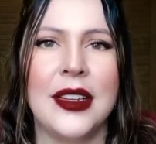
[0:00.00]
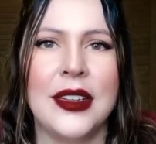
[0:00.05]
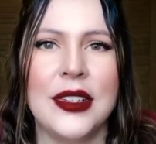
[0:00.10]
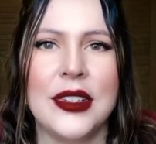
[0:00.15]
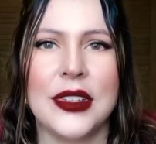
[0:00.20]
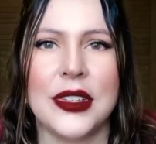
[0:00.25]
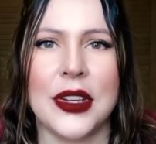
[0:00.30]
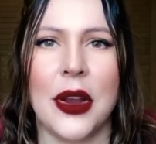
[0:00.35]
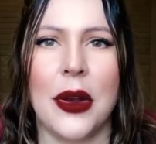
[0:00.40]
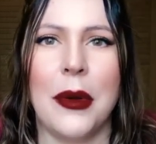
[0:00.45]

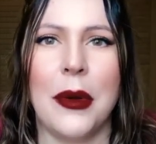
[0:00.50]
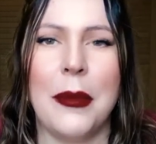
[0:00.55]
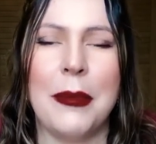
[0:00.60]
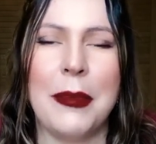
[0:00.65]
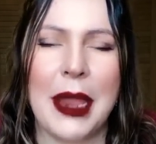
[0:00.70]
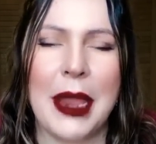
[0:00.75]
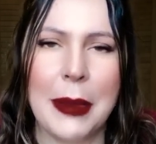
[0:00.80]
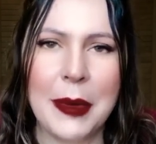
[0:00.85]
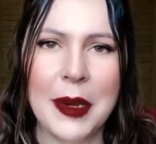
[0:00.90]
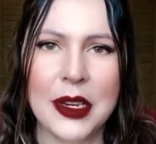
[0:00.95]
So
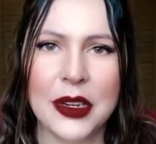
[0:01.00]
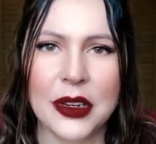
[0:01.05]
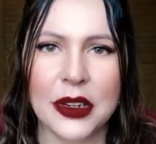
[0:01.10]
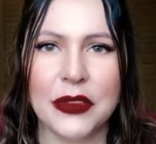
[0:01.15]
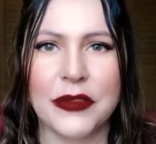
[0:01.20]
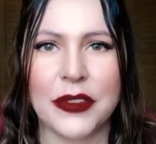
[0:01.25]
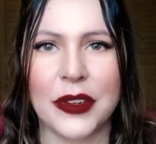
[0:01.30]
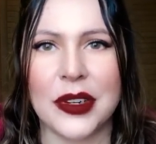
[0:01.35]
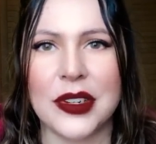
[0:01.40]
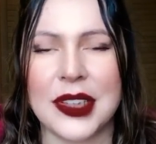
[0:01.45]
maybe your
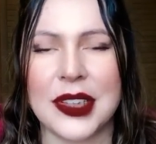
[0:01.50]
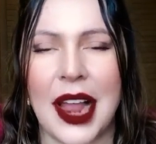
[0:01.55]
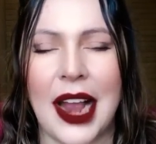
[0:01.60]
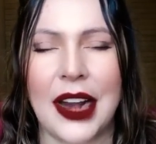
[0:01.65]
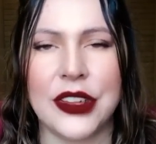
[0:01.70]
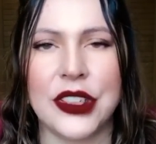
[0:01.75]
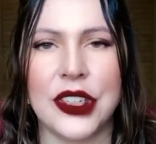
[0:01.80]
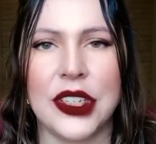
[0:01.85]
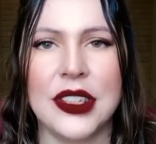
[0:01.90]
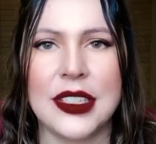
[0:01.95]
first
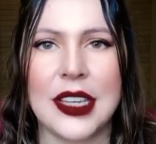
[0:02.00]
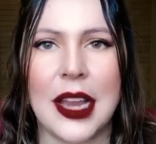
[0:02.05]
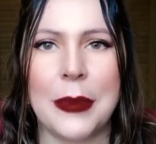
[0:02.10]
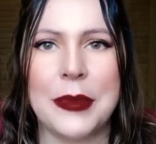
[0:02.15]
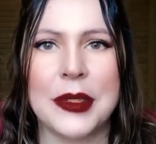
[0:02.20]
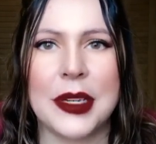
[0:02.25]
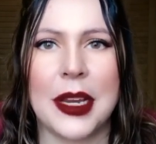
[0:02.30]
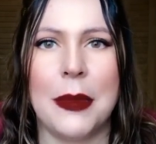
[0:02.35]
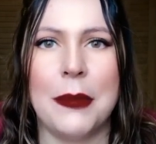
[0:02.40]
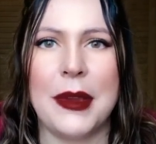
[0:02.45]
action
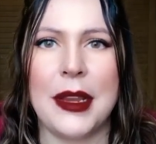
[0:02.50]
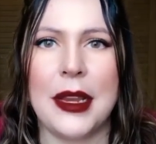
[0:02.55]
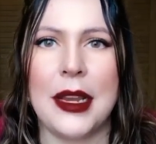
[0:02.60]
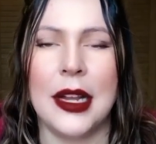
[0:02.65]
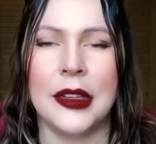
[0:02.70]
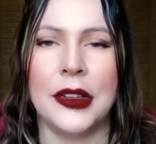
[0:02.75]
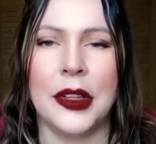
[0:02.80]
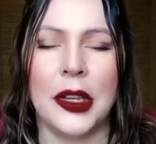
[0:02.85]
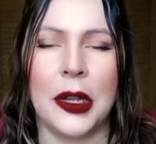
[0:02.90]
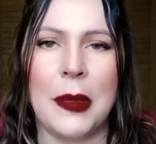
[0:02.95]
steps can be
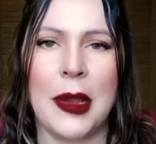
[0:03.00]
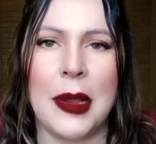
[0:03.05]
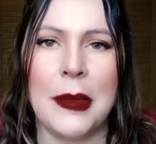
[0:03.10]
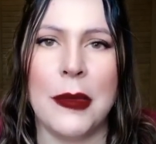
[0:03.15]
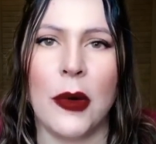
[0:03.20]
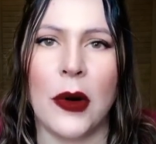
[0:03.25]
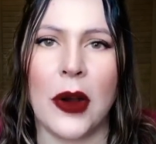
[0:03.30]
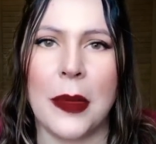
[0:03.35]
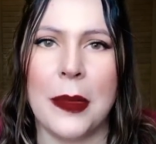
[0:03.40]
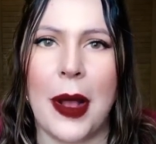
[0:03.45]
a little bit
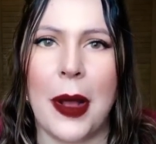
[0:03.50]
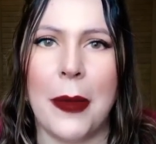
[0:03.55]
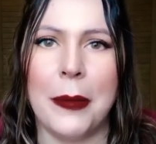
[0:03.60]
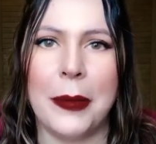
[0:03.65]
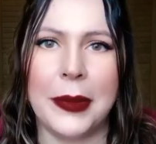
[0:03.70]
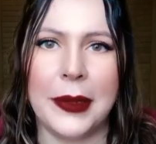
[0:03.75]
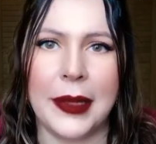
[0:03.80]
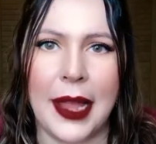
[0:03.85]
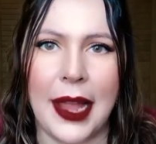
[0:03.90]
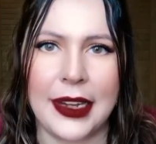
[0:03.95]
more about
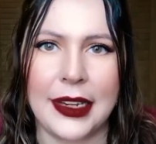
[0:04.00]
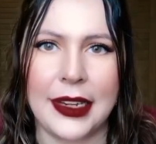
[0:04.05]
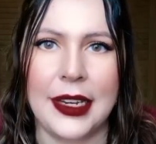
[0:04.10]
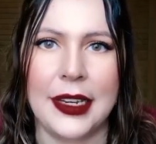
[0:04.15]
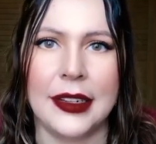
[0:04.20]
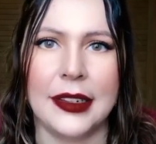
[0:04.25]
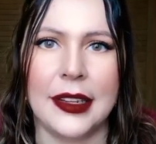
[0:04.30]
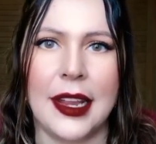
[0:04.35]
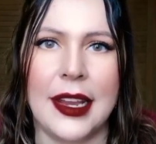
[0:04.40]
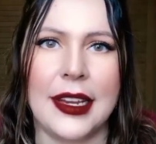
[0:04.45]
planning.
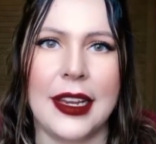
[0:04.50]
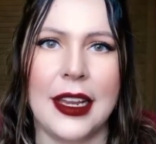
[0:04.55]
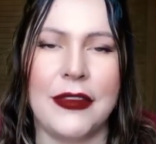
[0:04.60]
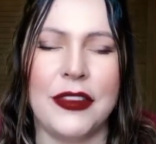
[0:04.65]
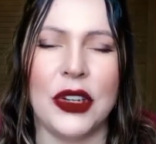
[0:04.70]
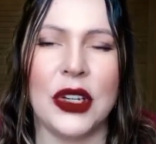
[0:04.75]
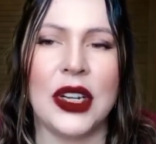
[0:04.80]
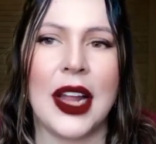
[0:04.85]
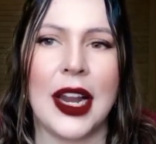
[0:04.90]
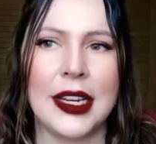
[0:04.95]
Like if
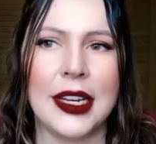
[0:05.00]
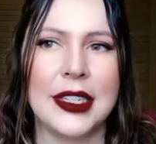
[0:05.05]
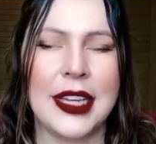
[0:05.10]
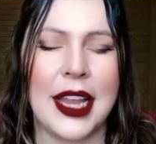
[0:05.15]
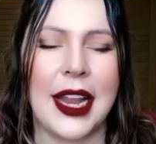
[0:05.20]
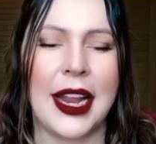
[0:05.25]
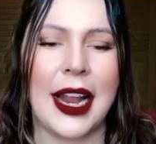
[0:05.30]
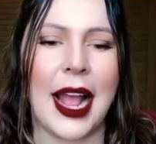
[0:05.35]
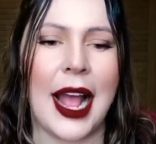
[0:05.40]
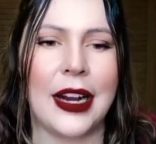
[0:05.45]
you're gonna
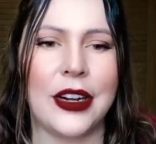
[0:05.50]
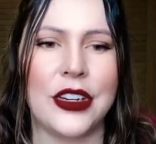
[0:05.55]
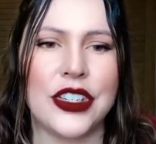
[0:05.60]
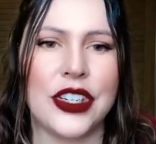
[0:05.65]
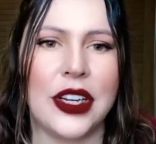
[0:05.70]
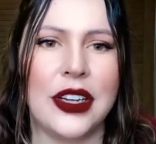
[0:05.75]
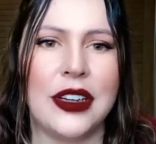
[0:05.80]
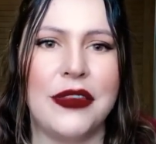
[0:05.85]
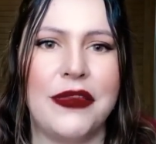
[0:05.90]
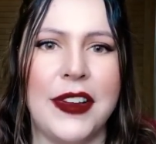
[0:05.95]
take
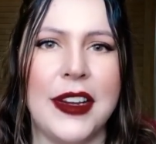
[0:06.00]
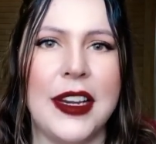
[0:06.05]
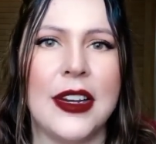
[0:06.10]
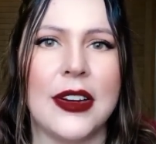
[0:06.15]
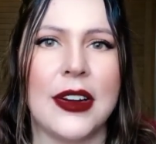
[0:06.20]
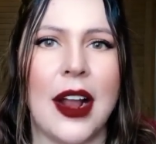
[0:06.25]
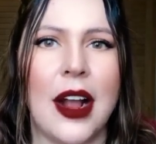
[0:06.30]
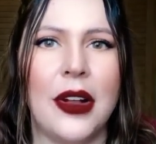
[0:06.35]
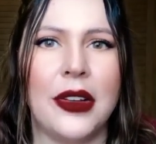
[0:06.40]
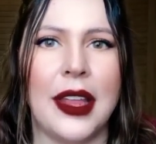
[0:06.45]
action,
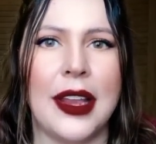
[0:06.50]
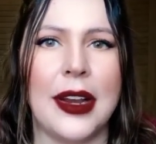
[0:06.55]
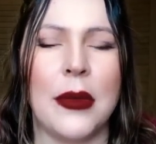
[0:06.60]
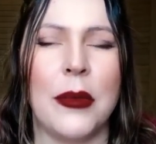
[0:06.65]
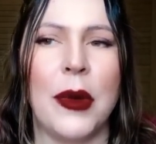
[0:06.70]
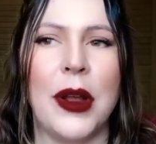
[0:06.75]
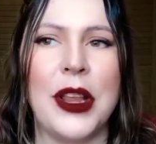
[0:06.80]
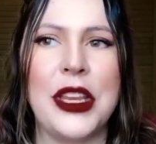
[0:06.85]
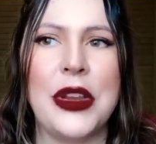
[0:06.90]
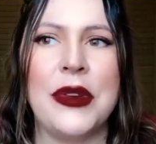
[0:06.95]
figure out like
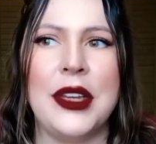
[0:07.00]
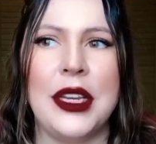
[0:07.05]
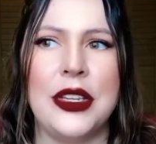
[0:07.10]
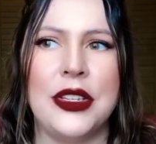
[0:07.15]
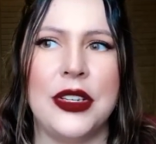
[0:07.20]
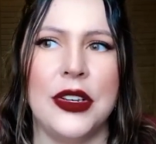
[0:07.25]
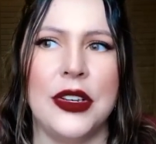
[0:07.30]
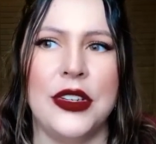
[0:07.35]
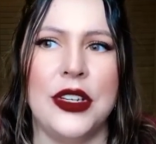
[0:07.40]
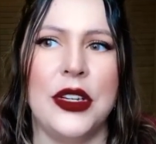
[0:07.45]
what you need
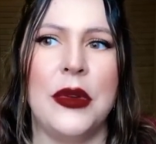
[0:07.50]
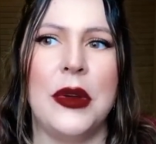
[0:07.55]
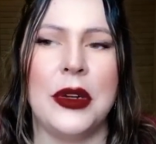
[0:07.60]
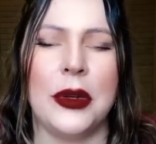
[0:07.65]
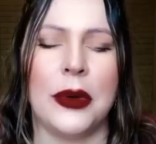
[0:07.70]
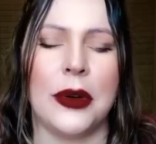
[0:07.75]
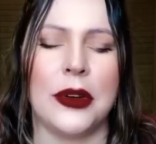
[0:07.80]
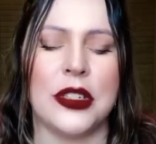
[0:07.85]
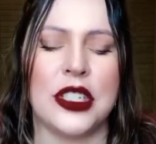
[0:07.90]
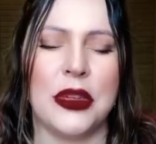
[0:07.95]
to do in
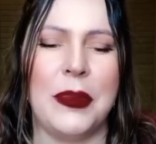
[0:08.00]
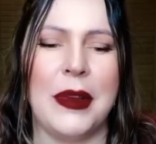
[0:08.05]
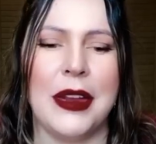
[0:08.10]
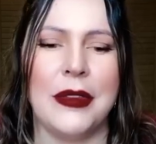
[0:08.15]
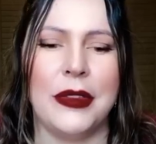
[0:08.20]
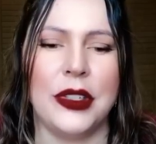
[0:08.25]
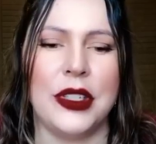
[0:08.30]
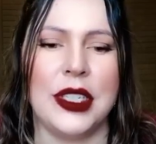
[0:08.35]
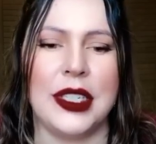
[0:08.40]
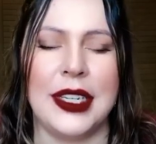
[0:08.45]
order to be
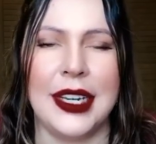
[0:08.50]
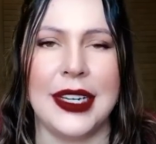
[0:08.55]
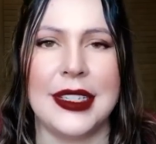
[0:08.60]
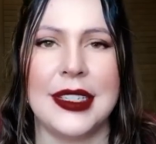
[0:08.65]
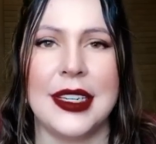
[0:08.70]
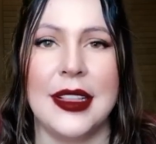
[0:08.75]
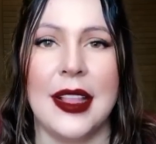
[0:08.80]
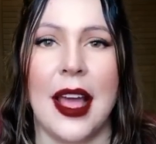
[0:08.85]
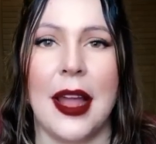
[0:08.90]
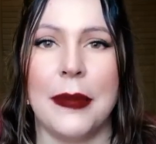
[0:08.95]
able to get
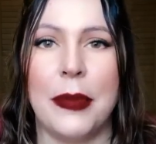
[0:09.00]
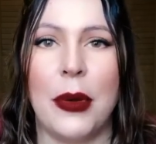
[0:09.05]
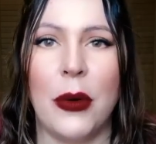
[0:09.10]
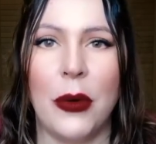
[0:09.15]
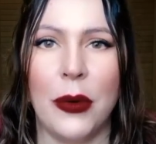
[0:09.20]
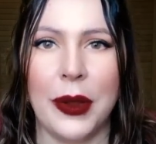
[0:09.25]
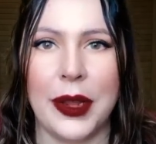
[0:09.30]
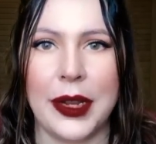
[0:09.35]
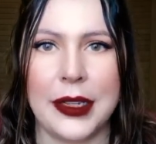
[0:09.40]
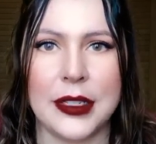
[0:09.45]
to that
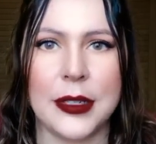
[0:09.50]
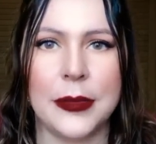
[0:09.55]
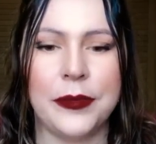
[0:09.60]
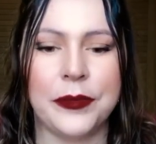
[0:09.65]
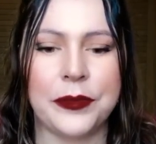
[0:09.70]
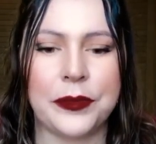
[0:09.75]
point.